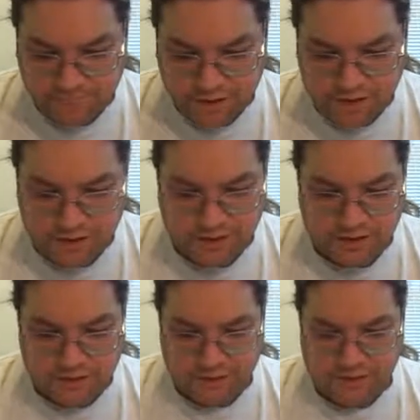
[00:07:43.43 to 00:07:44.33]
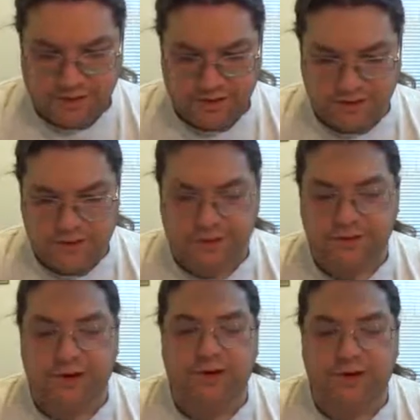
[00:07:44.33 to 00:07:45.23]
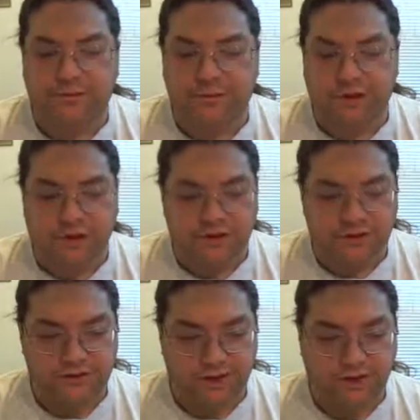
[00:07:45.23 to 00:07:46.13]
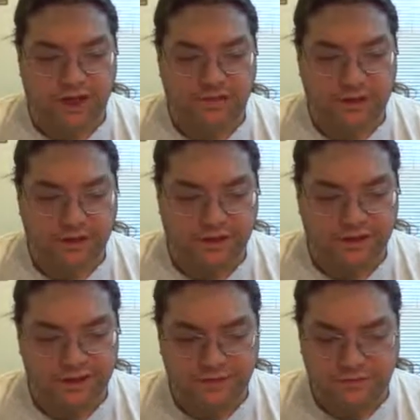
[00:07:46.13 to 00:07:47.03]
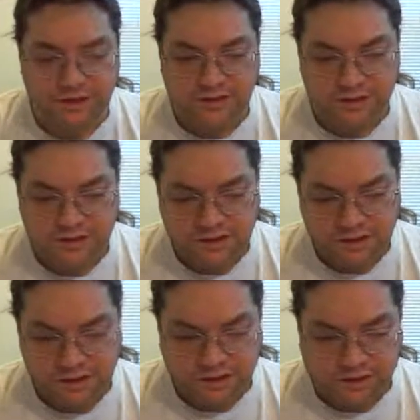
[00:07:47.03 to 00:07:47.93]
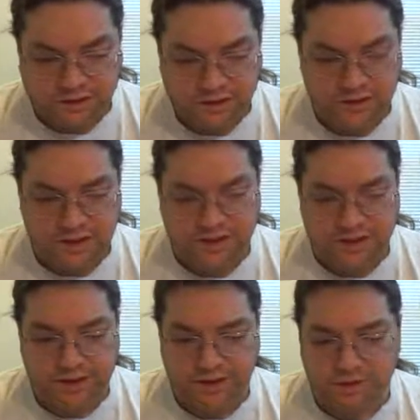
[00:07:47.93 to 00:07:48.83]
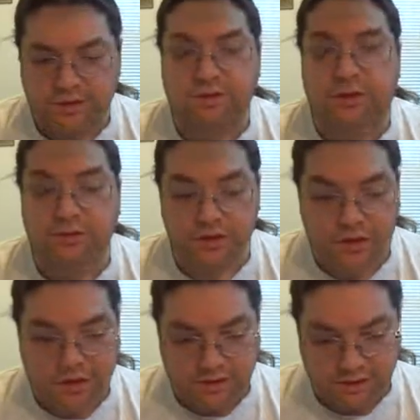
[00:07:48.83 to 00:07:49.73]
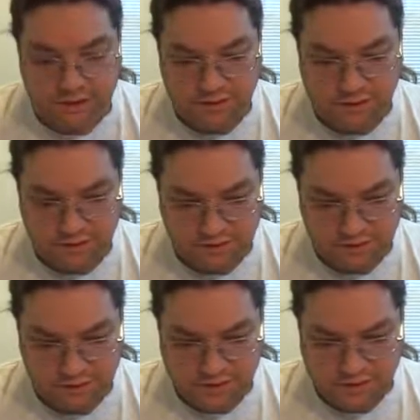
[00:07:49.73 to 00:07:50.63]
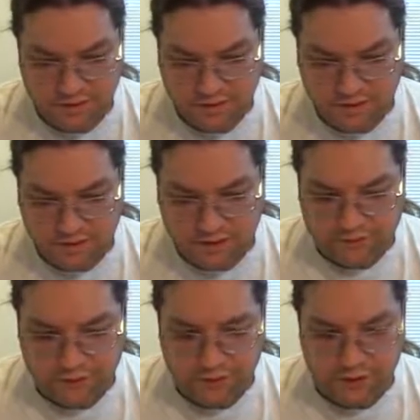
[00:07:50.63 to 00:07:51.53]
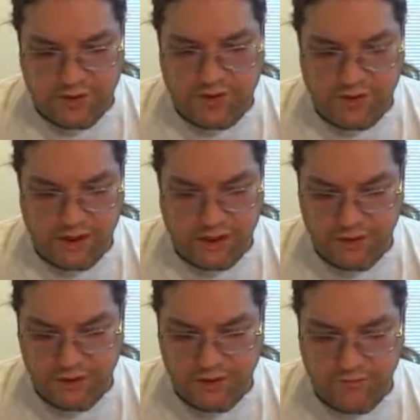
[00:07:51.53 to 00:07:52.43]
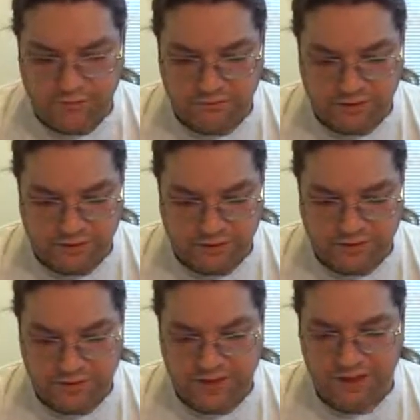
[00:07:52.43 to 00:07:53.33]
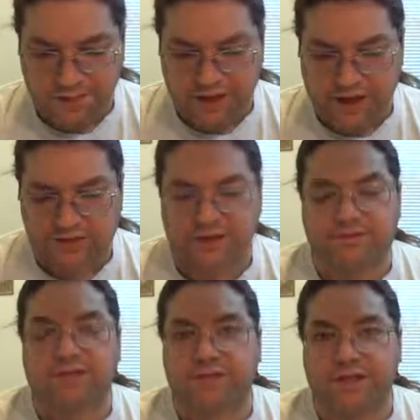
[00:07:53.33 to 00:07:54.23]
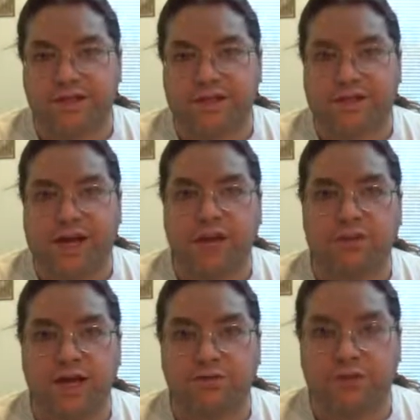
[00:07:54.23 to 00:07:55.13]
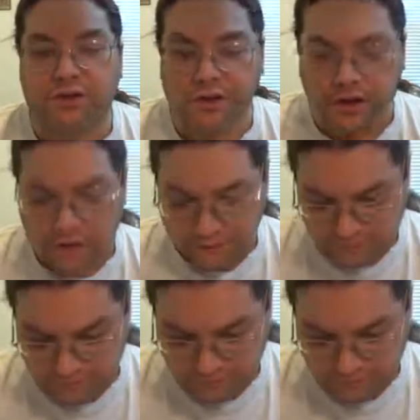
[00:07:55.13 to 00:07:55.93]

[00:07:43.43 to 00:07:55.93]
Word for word: and it relies on the same security protocols used in online banking systems. The encryption is based on open and published standards. If you lose your phone, I guess you can you can disable access by resetting your account password online.